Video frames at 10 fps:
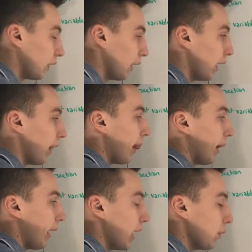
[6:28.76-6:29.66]
All right,
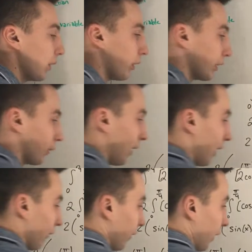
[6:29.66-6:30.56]
and we also
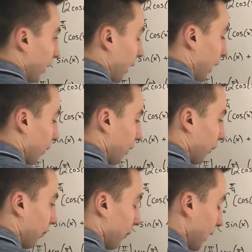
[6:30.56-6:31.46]
have
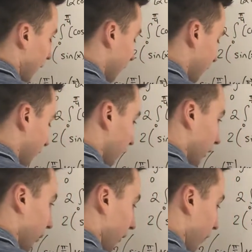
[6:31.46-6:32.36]
our minus,
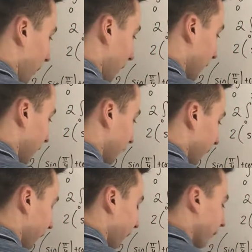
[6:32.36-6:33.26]
so we have a minus
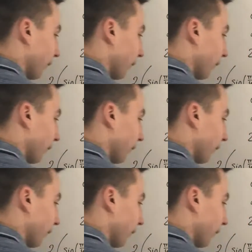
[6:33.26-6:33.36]
here,